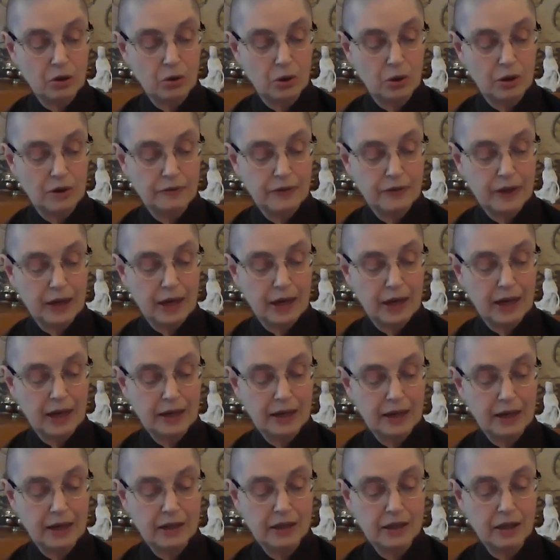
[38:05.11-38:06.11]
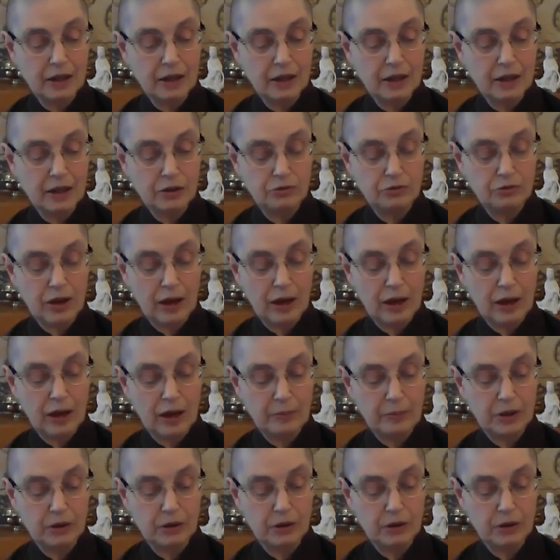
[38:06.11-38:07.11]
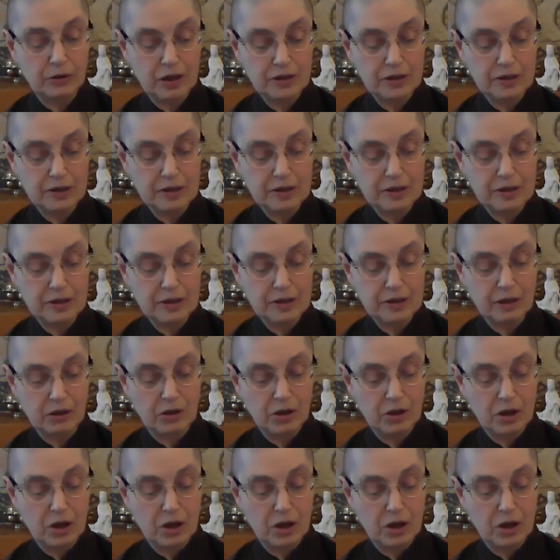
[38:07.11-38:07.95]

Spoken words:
if they had any other family or friends there.